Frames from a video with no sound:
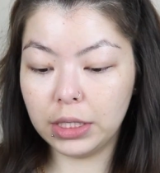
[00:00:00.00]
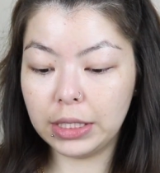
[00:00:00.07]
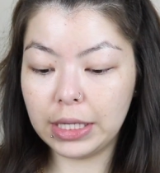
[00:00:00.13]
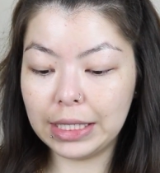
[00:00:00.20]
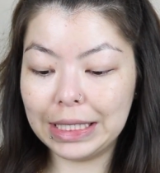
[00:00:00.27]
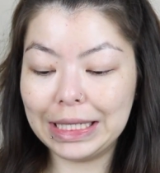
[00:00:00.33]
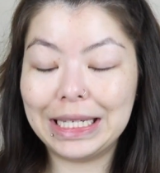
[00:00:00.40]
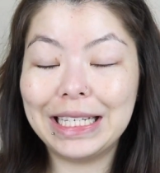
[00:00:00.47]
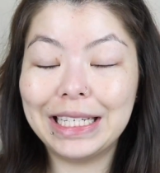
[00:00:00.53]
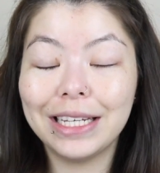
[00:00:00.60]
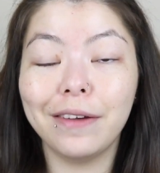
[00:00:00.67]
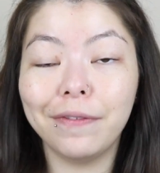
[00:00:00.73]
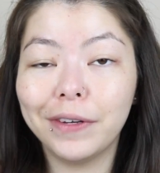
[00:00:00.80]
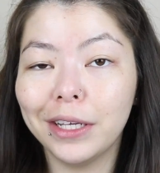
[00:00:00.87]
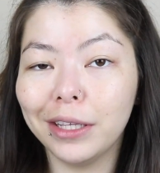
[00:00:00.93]
This has
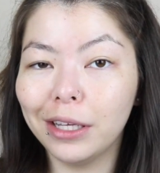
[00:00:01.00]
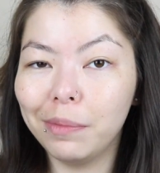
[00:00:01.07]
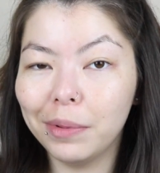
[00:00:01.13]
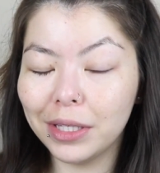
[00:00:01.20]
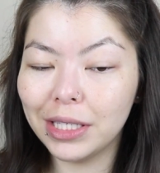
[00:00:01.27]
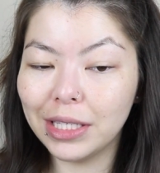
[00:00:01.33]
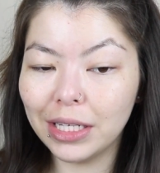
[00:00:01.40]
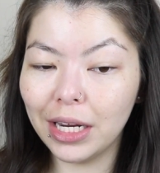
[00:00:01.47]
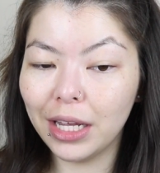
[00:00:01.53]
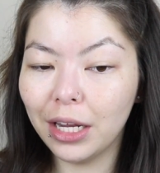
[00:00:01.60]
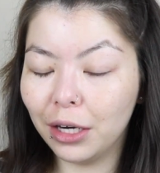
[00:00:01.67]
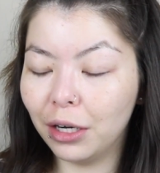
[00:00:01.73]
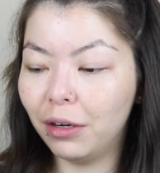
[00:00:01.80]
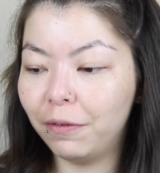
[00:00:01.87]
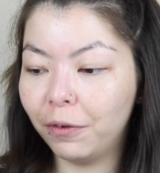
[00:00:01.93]
definitely been sitting
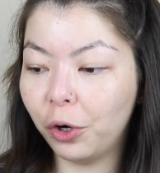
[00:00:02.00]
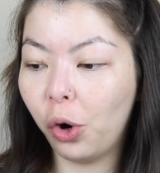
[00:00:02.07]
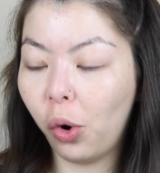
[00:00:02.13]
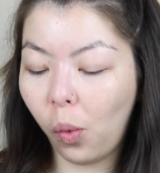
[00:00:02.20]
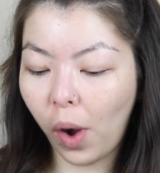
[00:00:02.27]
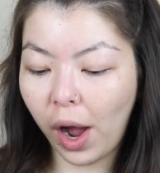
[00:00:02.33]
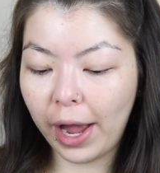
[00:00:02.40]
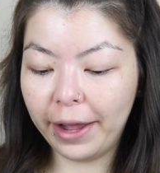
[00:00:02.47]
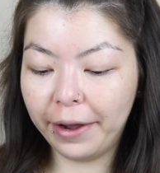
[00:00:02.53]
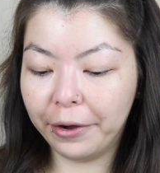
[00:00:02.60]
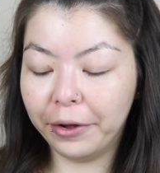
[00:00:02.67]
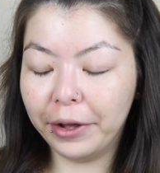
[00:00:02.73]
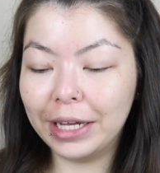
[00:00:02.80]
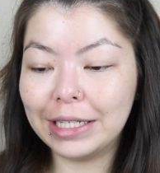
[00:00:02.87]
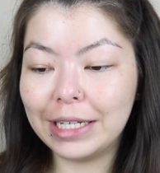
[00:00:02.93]
here for a
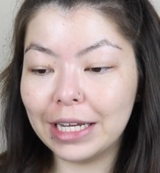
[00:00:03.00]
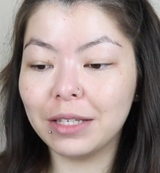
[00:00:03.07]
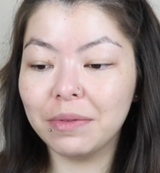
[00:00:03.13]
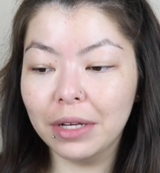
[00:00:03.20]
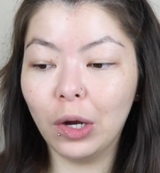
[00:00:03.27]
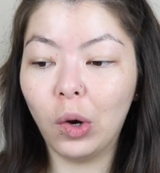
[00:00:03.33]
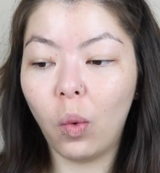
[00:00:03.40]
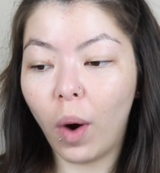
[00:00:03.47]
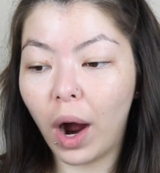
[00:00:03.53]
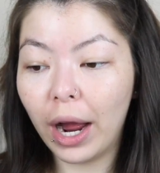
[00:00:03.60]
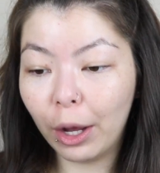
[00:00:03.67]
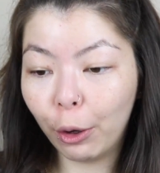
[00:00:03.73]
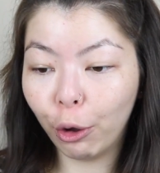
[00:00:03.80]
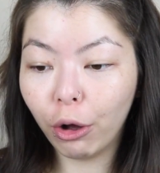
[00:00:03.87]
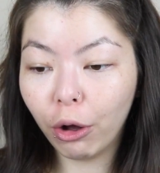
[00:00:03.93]
while. It takes me a
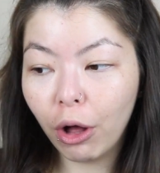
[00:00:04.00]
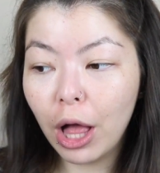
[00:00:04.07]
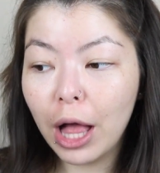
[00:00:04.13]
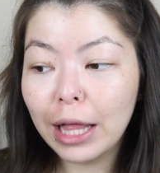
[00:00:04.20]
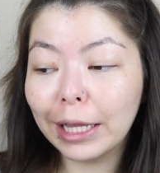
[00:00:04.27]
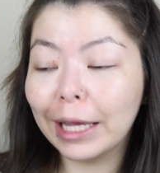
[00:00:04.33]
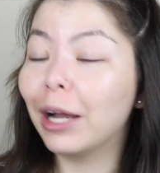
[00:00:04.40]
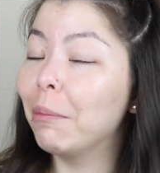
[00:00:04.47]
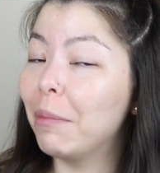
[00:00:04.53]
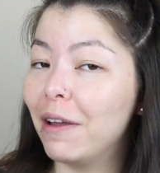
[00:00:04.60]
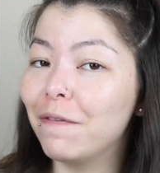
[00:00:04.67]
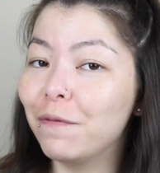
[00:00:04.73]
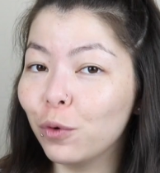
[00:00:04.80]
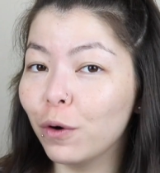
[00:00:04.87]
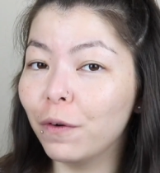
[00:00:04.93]
while, like in
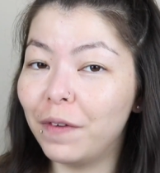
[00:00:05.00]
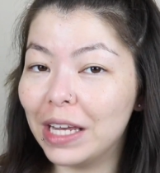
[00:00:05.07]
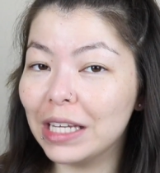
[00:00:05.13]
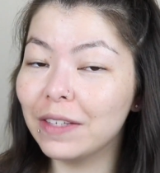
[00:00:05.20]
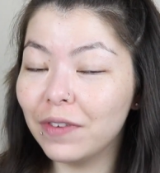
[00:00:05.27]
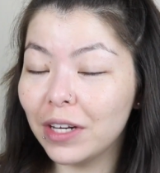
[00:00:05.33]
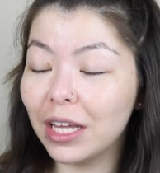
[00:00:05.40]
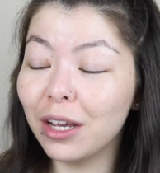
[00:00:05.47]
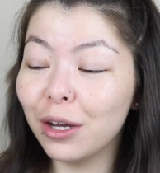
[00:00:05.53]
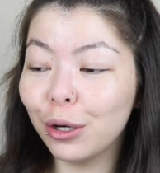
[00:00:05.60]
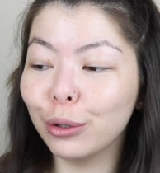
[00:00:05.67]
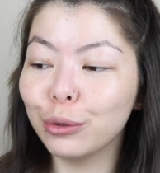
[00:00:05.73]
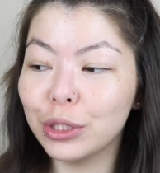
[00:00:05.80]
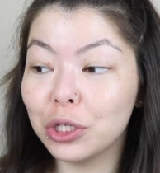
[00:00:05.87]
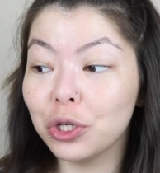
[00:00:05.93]
my full face
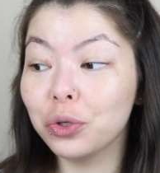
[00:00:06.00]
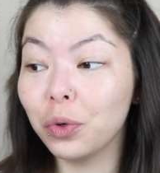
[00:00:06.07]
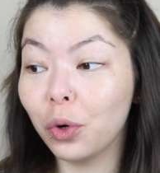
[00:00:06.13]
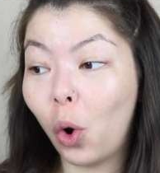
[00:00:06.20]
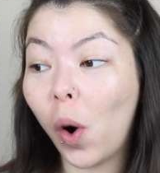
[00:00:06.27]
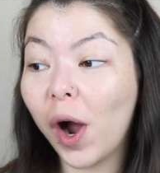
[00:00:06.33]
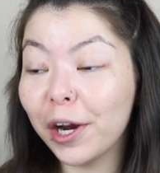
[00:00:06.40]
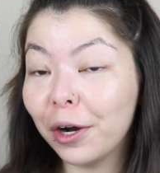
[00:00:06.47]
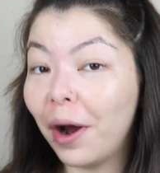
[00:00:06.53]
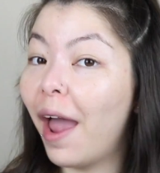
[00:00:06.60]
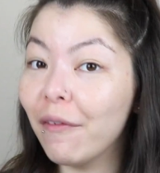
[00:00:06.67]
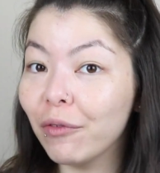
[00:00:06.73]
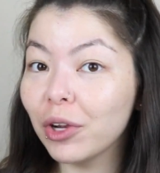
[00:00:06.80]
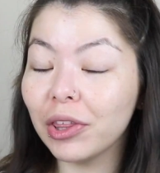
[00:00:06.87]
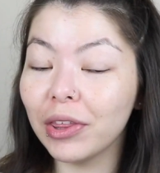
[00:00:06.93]
videos, to acquire
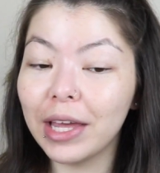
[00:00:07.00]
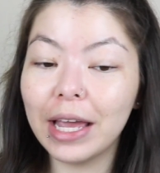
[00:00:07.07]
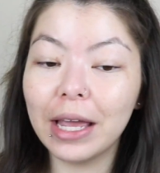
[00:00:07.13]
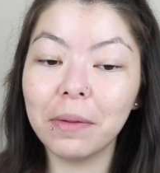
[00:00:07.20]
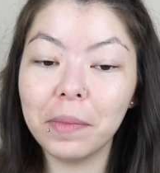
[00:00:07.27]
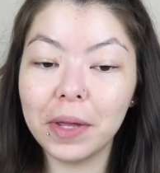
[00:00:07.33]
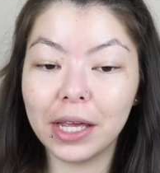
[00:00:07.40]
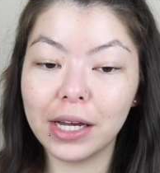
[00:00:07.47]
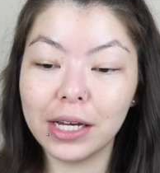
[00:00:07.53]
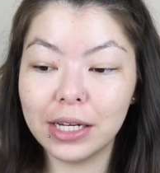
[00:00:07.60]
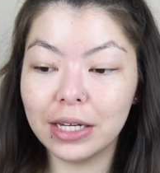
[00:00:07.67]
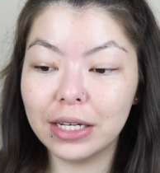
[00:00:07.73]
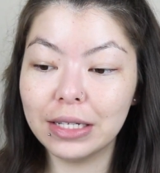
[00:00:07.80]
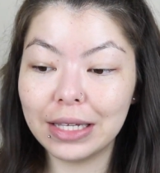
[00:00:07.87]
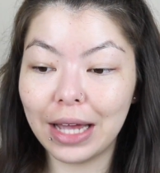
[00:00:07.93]
everything
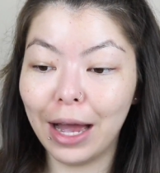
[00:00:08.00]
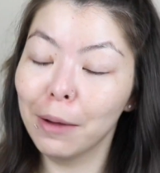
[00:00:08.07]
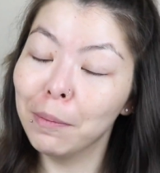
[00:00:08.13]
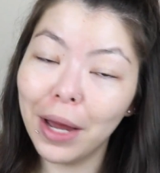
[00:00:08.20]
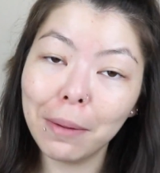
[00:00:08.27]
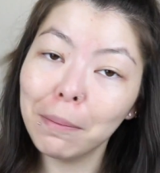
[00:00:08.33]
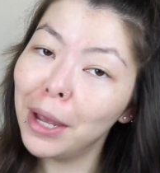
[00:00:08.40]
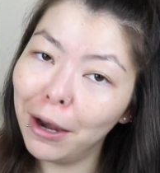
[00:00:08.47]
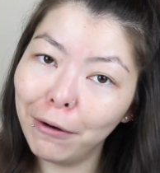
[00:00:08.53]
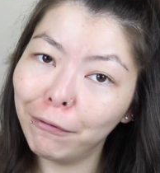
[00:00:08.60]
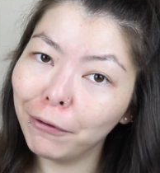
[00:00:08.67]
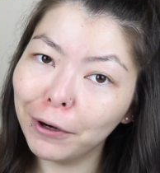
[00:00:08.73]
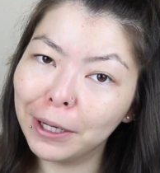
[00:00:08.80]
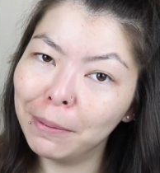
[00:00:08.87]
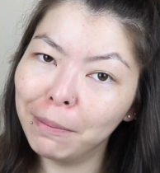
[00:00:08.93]
because I'm not made of
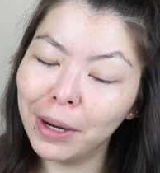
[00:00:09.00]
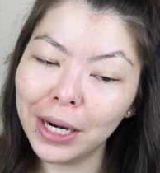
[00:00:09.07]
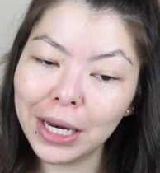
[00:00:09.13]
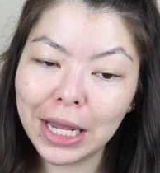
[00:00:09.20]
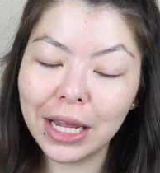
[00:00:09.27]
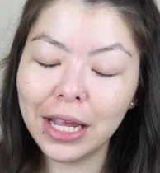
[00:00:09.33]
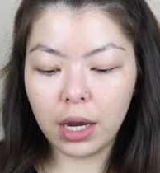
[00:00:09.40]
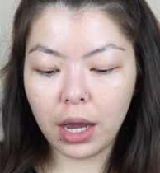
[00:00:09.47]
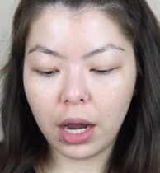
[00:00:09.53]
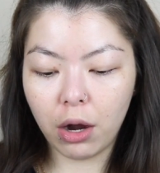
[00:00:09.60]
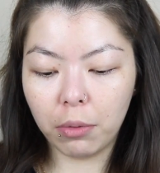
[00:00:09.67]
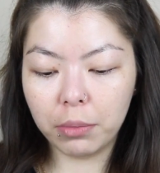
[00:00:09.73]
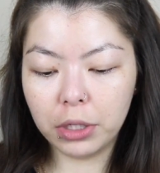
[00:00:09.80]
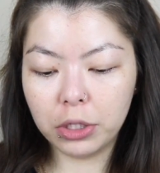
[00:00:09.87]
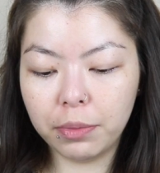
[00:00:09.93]
freaking money.
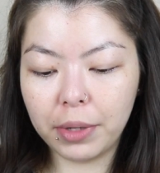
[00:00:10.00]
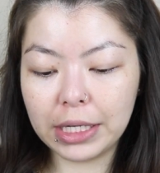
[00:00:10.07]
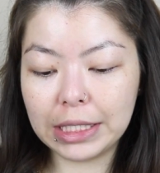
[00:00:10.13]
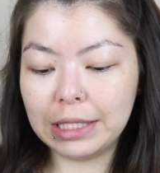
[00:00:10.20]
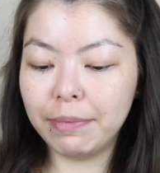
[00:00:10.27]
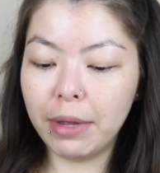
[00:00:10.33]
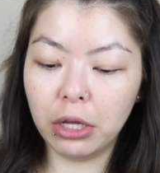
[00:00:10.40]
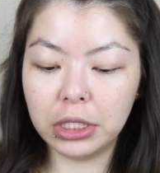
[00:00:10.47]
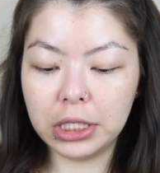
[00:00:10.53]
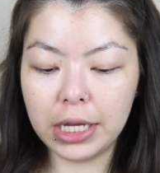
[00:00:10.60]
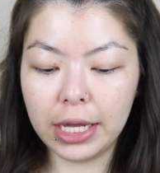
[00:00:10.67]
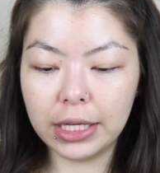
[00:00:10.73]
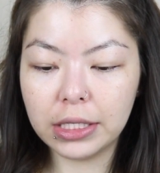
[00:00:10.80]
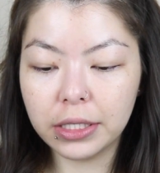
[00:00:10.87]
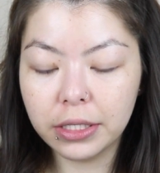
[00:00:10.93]
Now I'm my smell
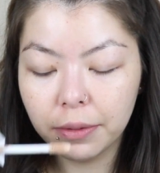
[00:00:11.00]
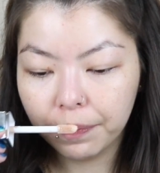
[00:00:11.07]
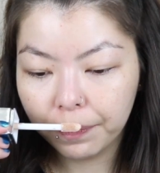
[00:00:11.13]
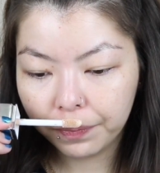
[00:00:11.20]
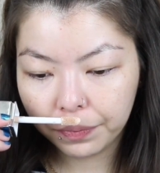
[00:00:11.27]
test.